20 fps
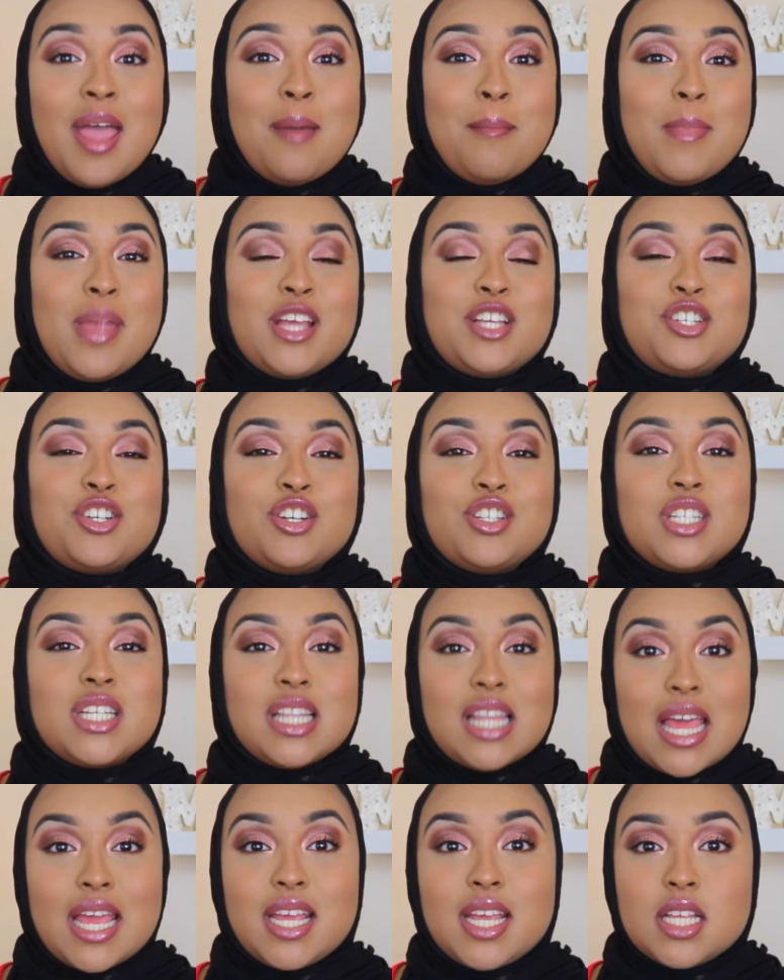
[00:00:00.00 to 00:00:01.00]
Make sure to
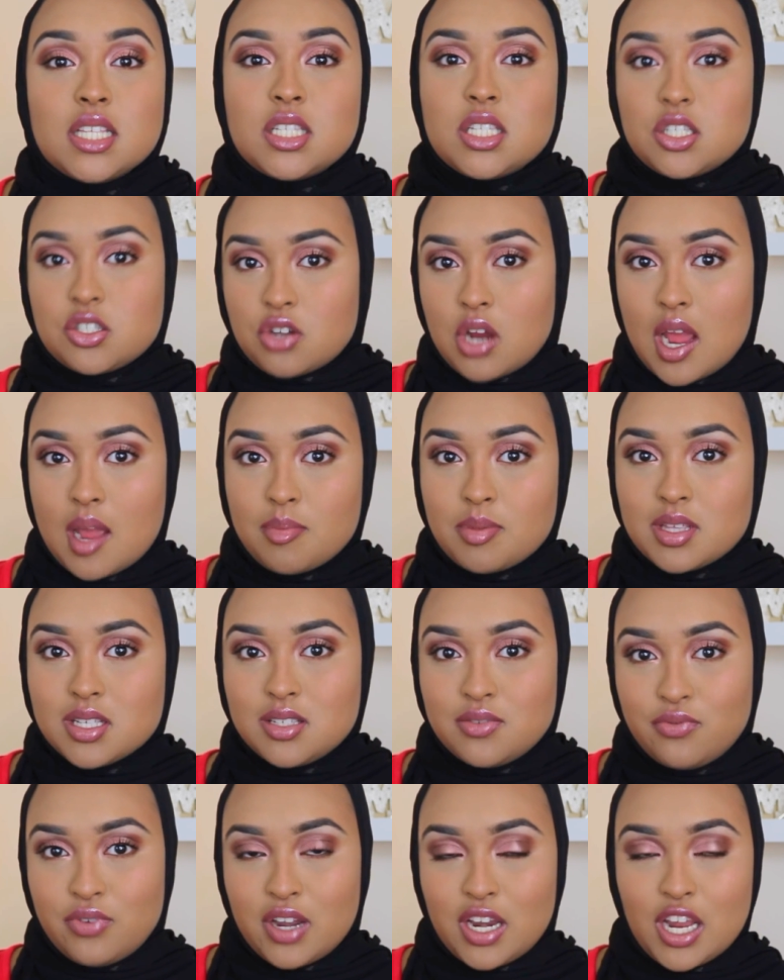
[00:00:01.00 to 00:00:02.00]
like and subscribe
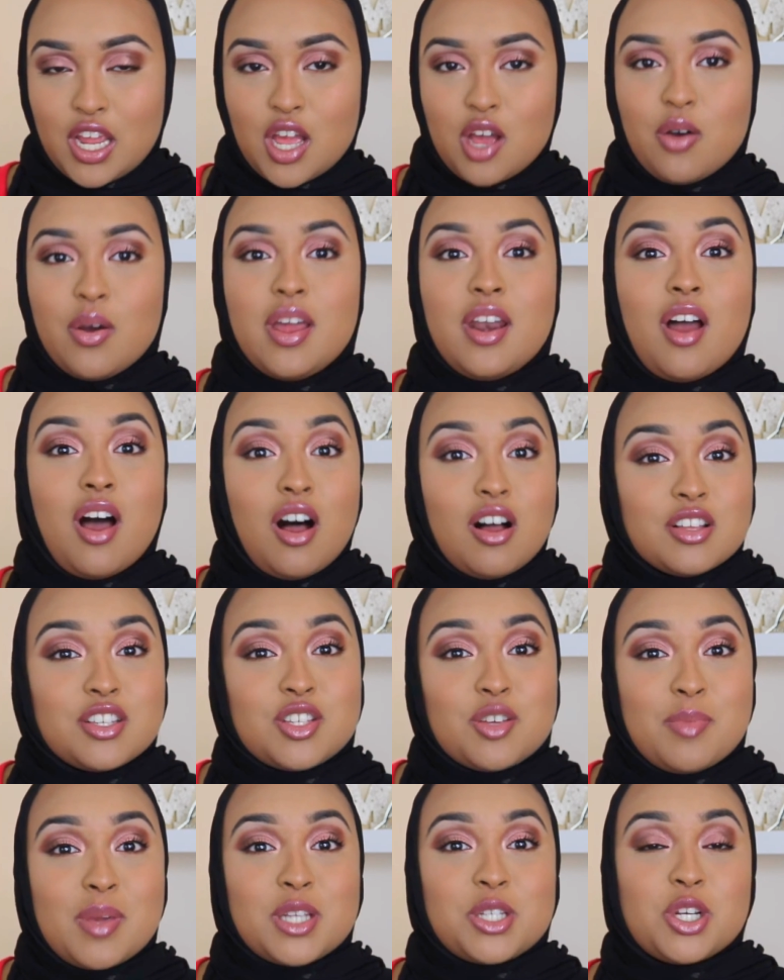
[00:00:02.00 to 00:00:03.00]
this video, and
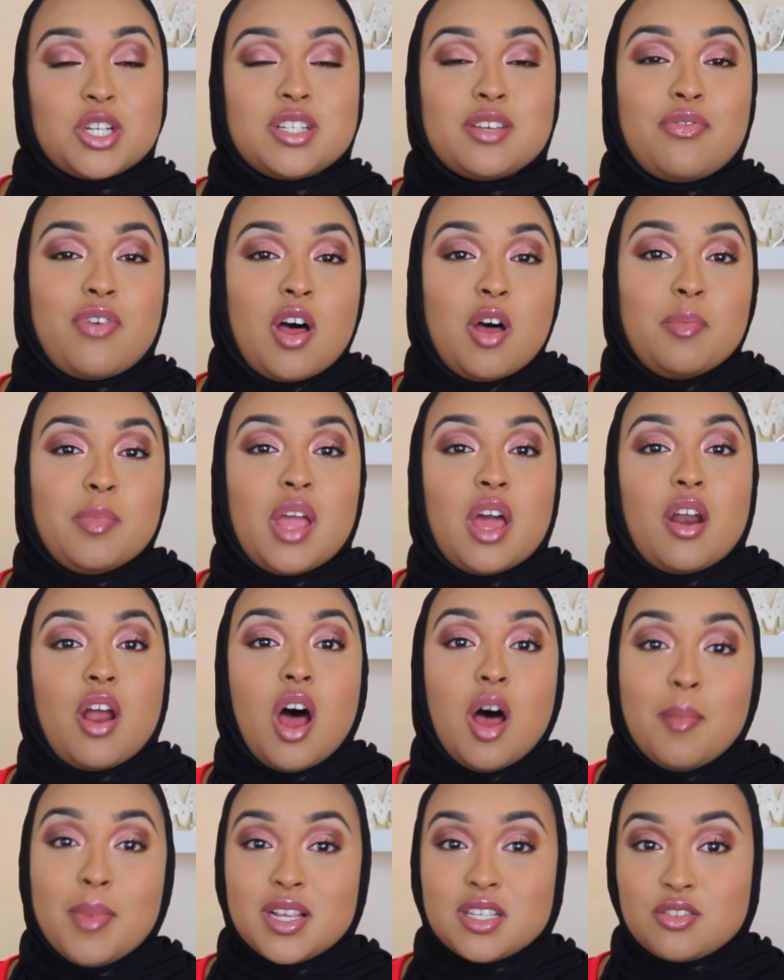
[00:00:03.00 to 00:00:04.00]
also make sure to follow me on
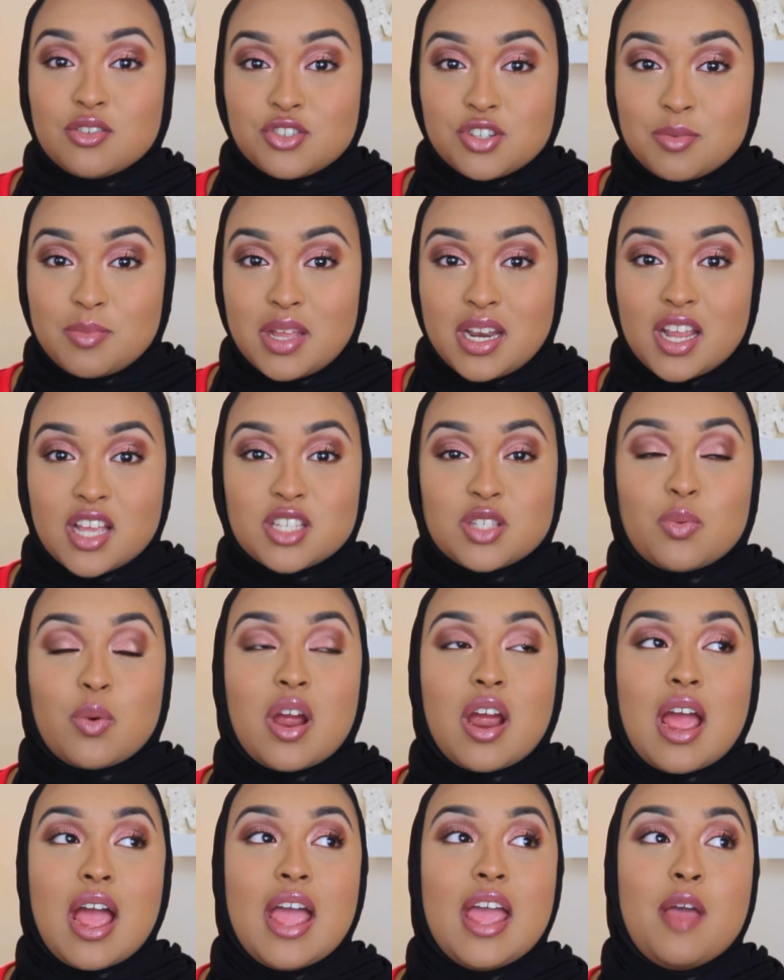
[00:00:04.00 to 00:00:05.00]
all my social medias
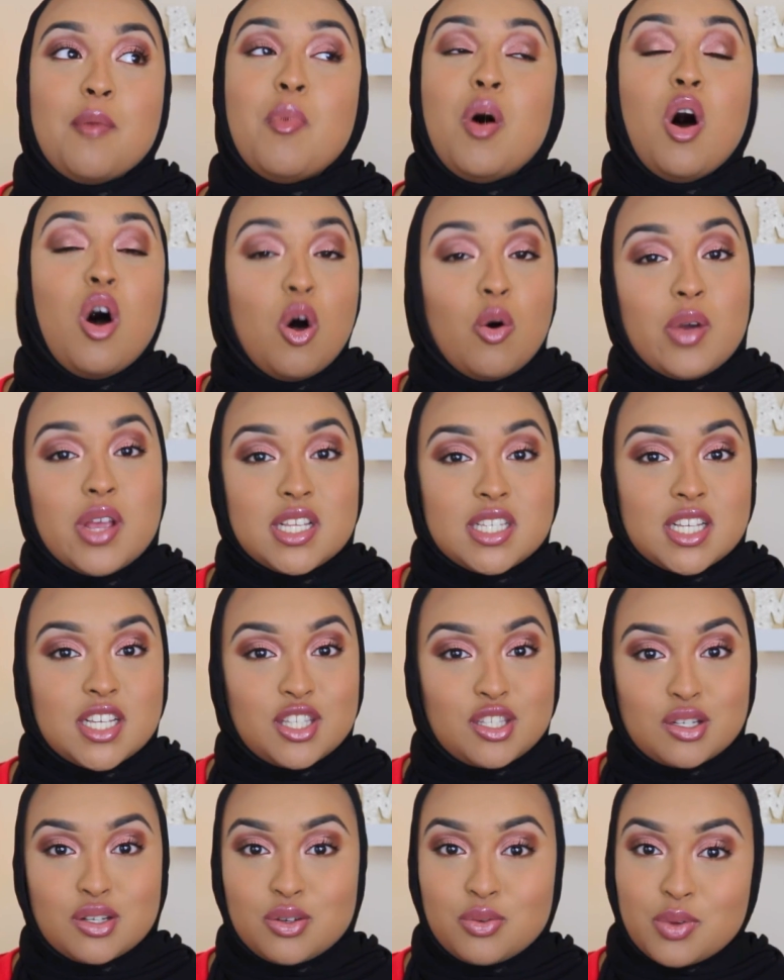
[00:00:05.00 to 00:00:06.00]
where I am always
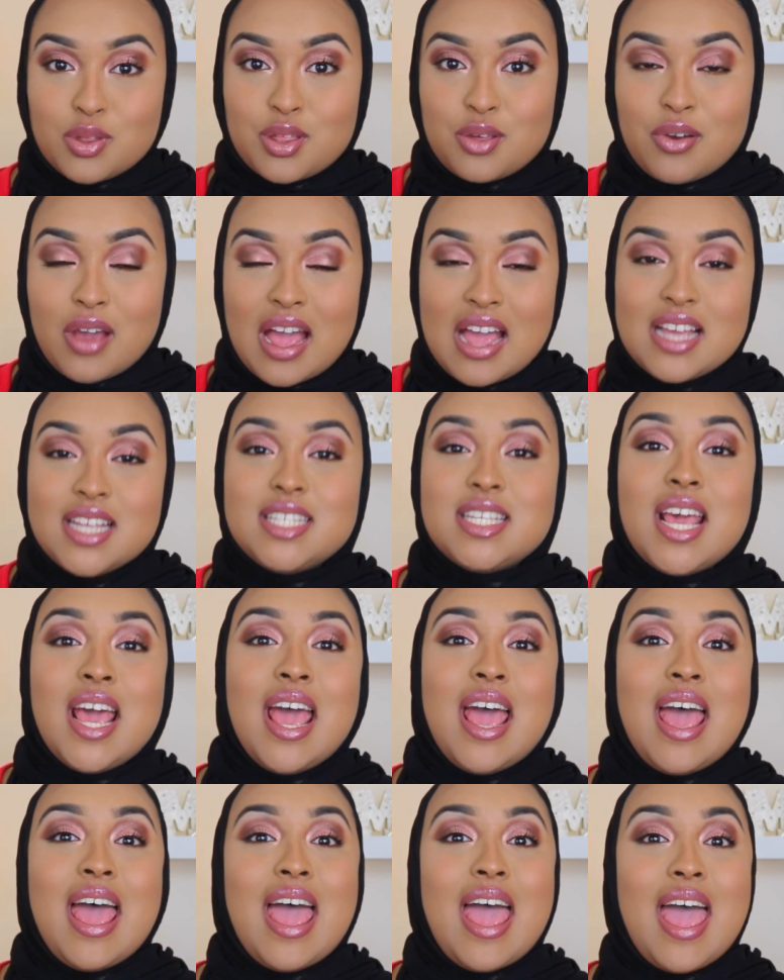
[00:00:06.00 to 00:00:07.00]
in tune with you guys.
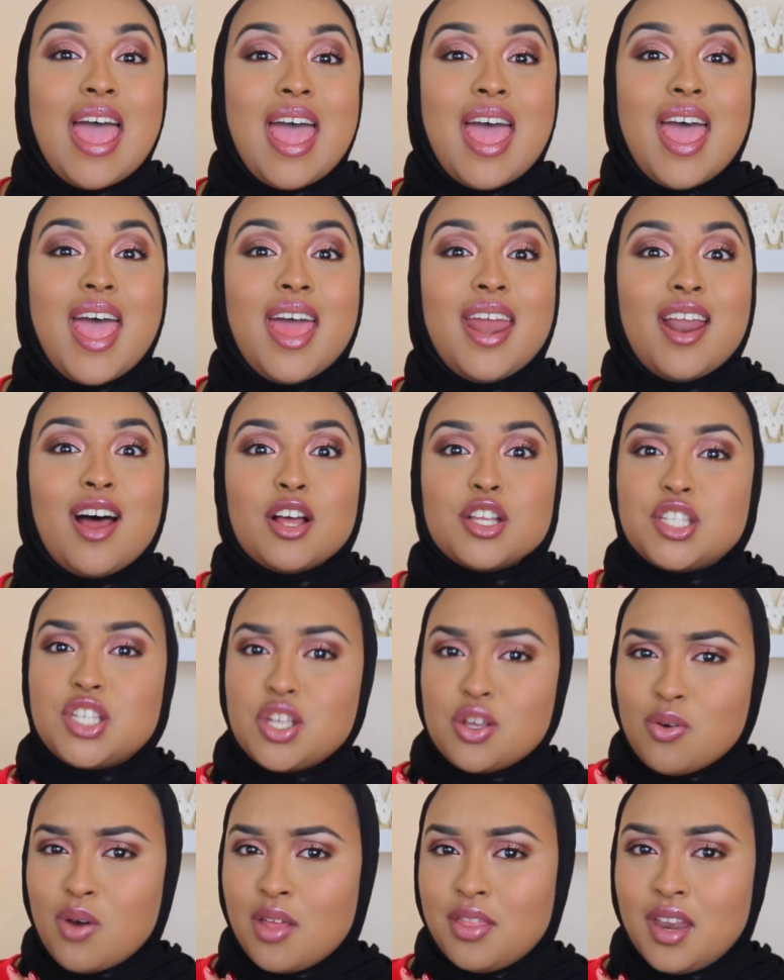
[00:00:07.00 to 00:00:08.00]
And I'll see
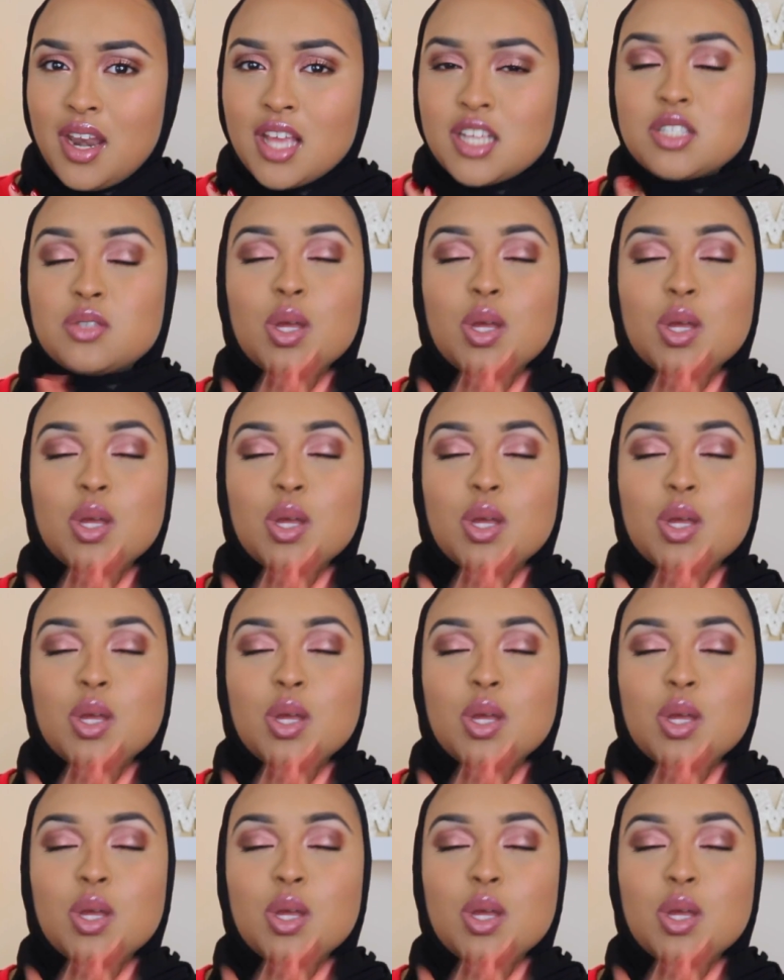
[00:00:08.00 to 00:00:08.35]
you on the next